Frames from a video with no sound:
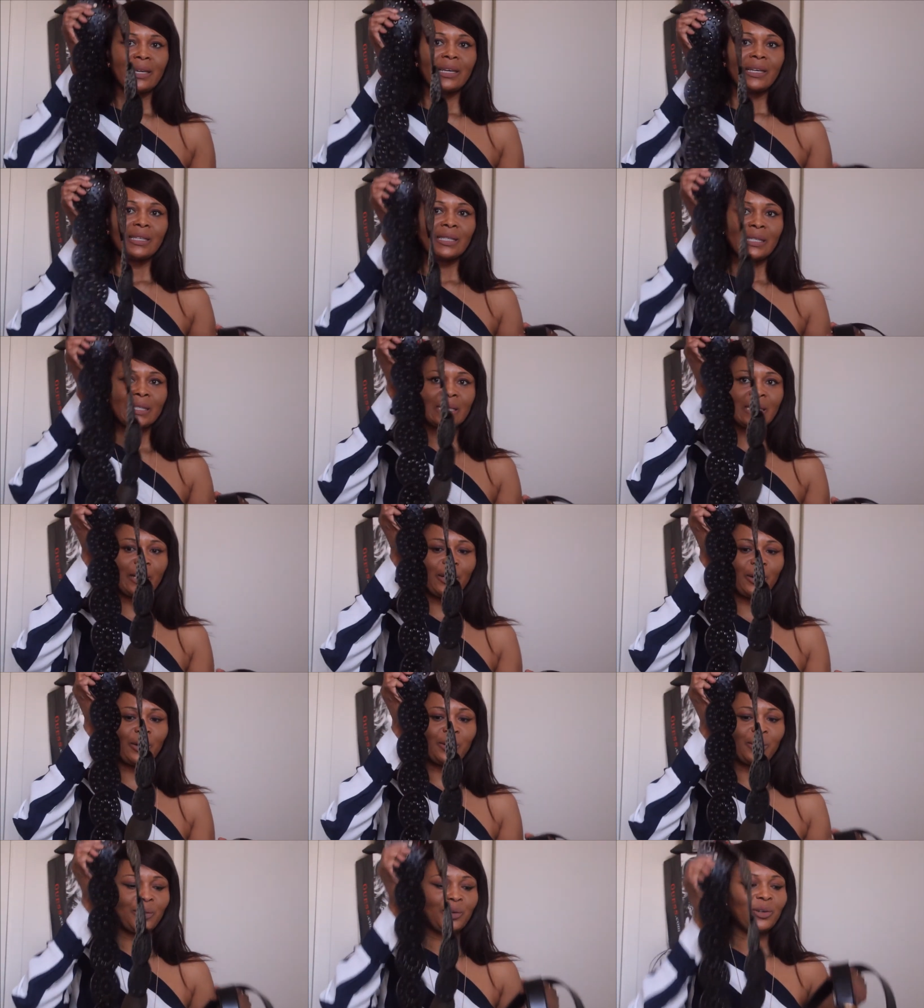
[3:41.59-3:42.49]

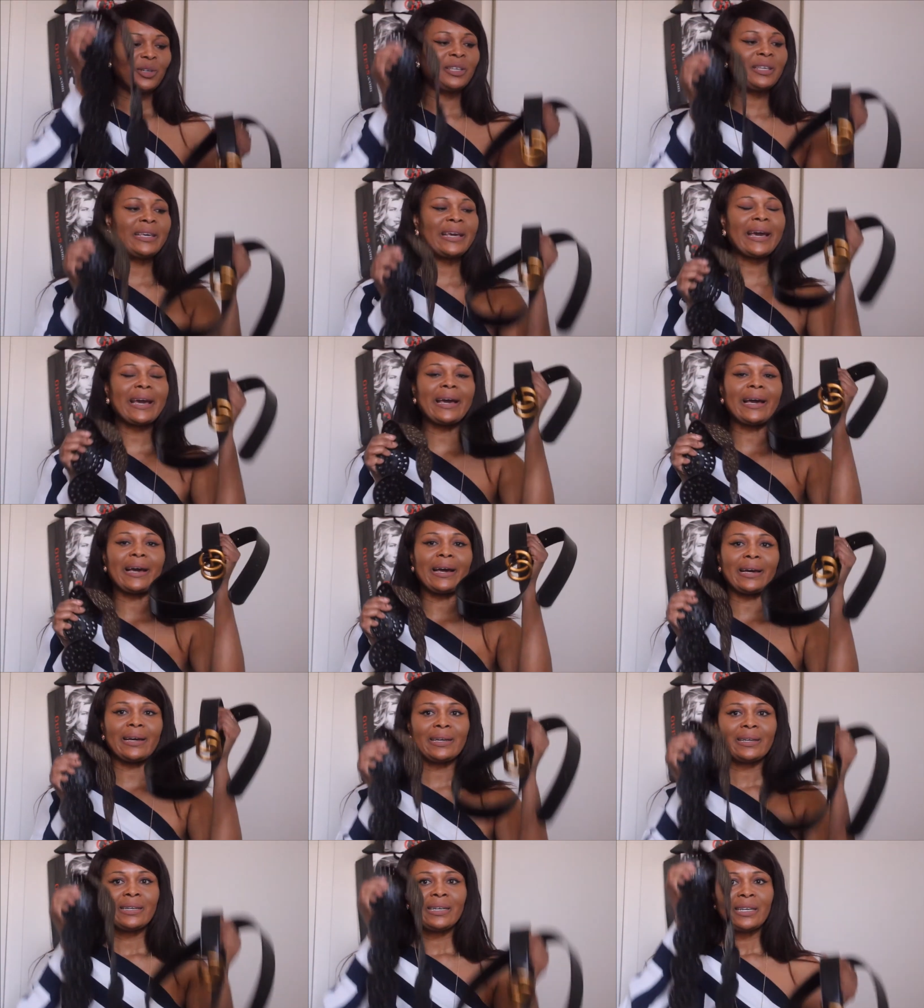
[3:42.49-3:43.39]
so
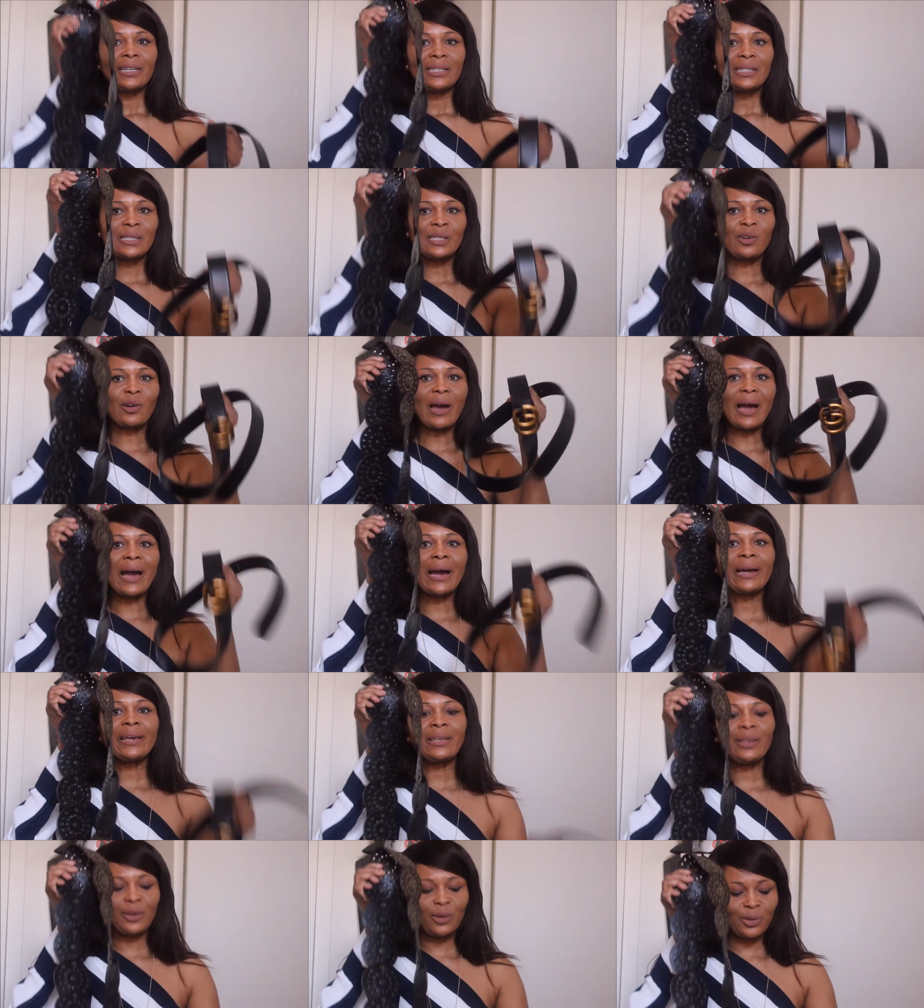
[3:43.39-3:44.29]
yeah so
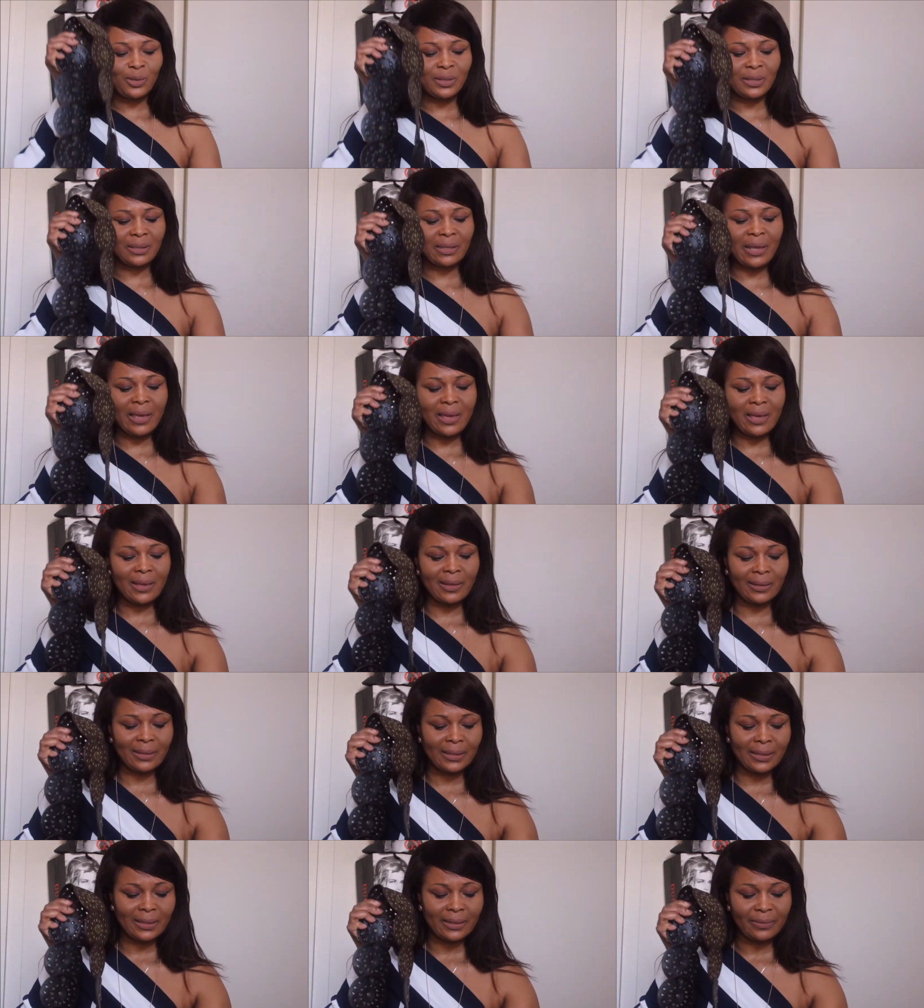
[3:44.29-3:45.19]
I use
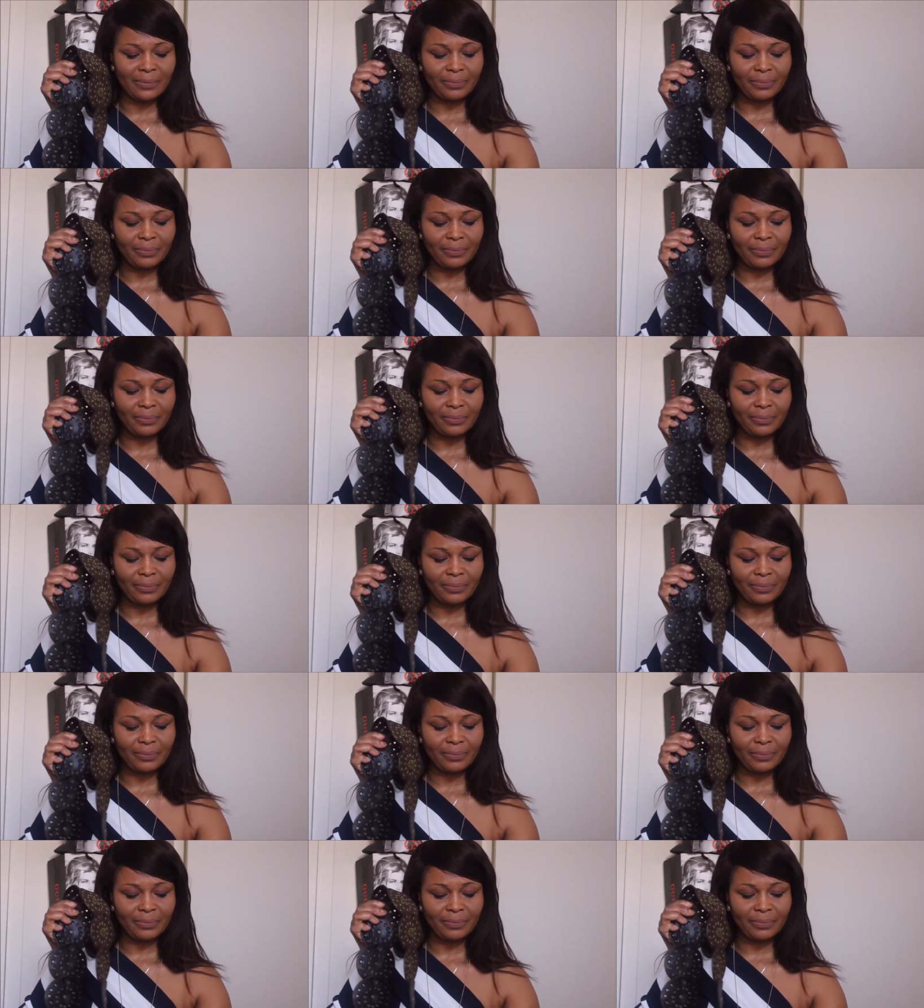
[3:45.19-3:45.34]
these